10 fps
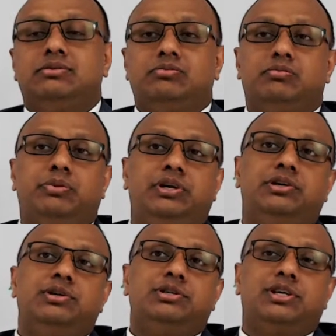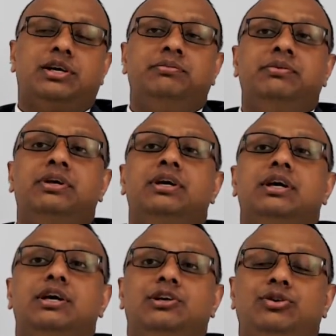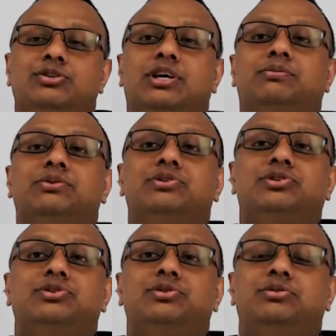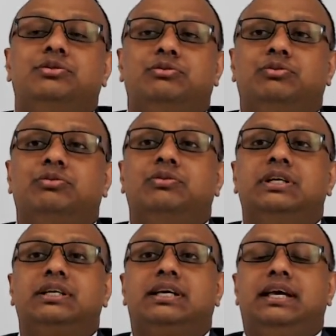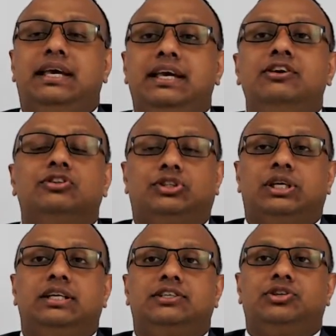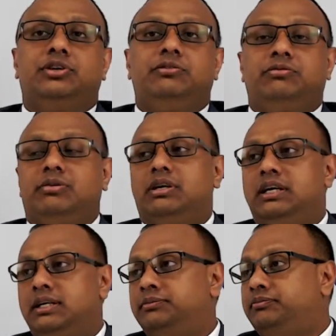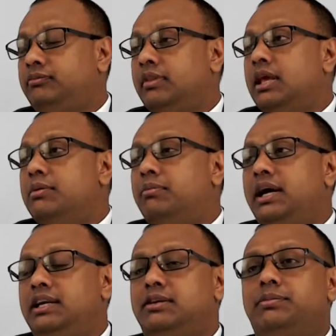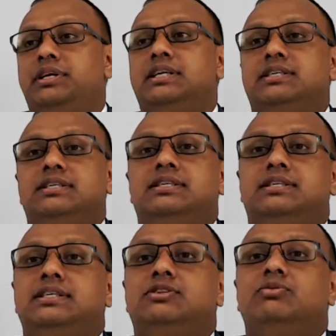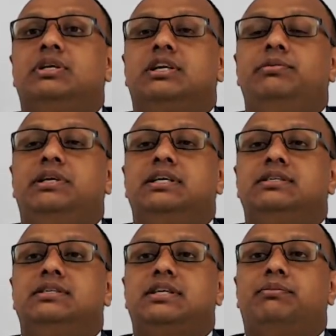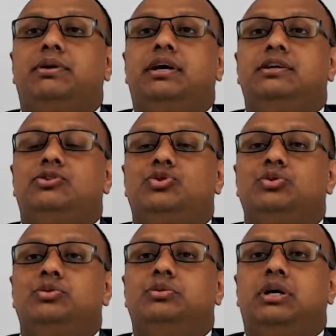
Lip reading: period of time, you're supposed to work in Australia. So if my interpretation is these work limitations apply to